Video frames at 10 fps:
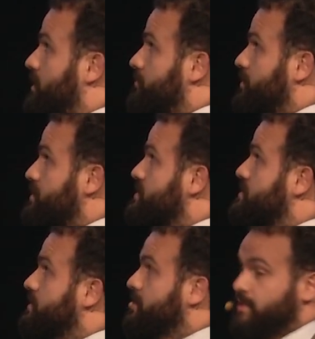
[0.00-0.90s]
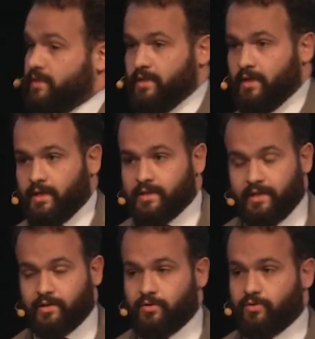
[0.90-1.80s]
the numbers
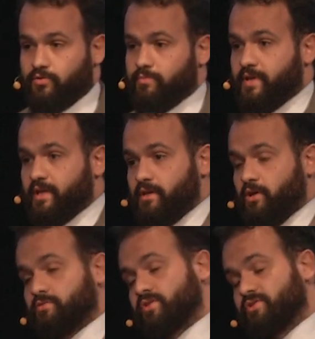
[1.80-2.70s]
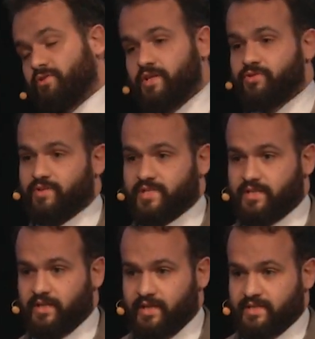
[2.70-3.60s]
that could be not so
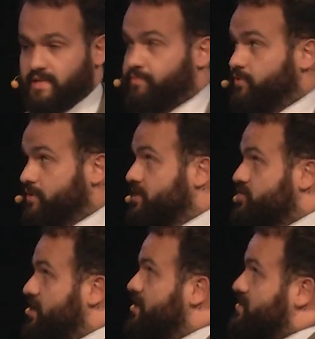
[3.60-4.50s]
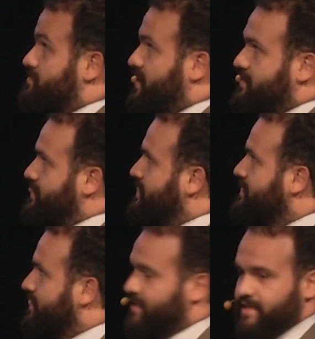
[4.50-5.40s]
interesting except for the engineers, but
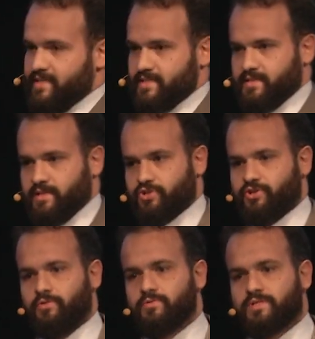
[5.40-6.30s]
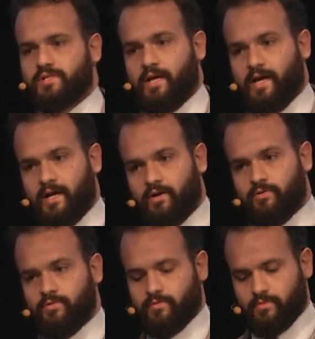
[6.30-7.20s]
in that case shows
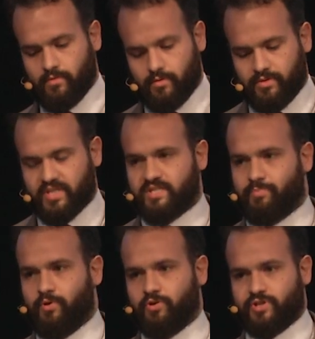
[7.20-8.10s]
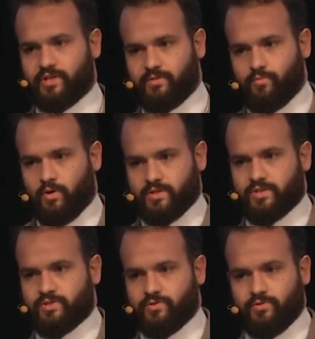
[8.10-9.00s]
how this project was
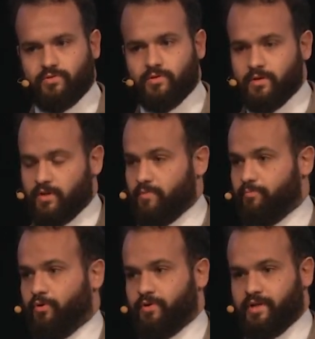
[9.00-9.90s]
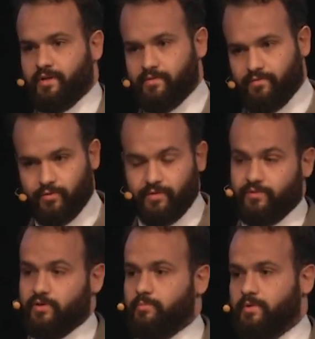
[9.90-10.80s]
so important for the
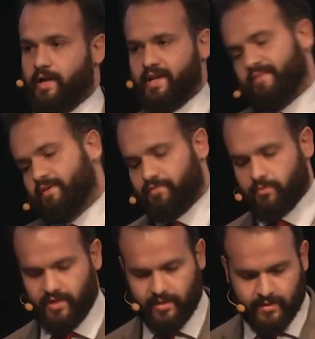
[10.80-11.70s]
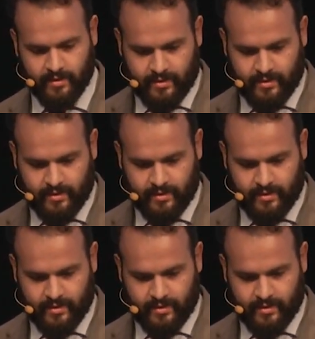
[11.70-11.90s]
firm and even for me.